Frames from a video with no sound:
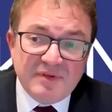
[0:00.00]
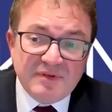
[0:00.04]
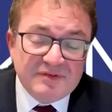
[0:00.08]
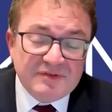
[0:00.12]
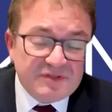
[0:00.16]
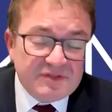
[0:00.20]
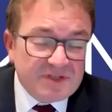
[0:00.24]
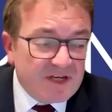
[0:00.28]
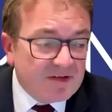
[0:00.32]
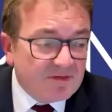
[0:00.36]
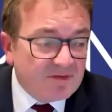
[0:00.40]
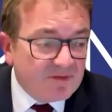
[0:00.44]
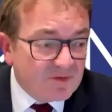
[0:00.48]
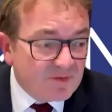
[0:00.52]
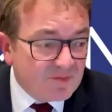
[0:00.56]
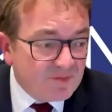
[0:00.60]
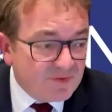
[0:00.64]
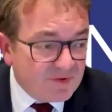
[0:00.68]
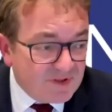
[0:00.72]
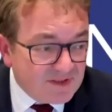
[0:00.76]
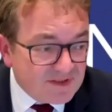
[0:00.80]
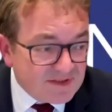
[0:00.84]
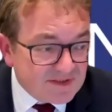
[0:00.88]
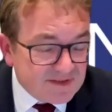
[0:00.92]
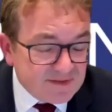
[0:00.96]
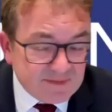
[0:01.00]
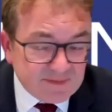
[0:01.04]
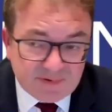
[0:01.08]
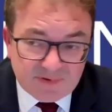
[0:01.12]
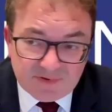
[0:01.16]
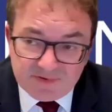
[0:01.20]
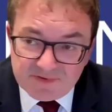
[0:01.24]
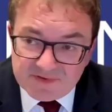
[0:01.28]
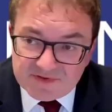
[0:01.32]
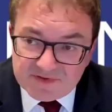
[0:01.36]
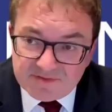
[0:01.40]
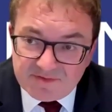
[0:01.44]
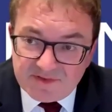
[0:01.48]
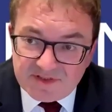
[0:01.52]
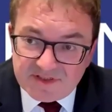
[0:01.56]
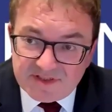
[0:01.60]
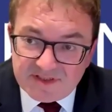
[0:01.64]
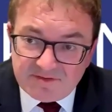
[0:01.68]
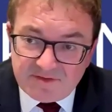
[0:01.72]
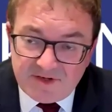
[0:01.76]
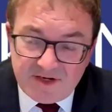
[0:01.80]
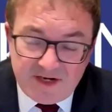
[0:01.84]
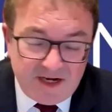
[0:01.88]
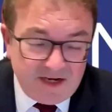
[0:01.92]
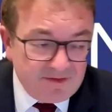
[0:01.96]
upon general principles
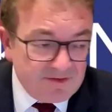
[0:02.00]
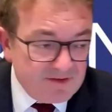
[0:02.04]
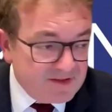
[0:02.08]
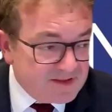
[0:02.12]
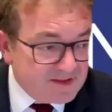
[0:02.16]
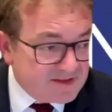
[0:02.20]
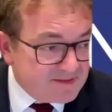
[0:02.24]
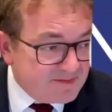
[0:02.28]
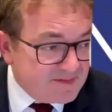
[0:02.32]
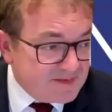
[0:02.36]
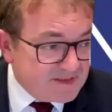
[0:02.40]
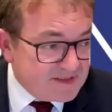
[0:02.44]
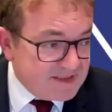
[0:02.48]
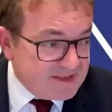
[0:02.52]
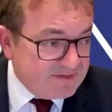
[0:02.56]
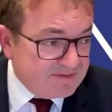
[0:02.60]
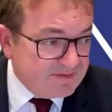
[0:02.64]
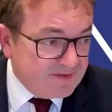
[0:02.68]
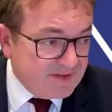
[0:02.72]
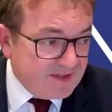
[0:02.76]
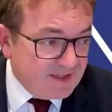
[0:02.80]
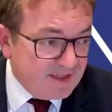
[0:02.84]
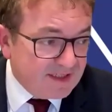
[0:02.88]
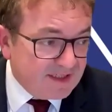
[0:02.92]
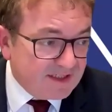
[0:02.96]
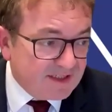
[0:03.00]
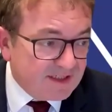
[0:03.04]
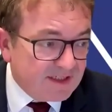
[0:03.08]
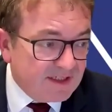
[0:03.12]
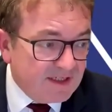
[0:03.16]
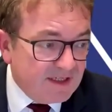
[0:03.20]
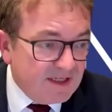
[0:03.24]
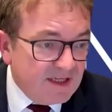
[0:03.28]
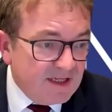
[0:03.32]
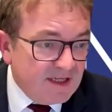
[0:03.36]
which are area specific,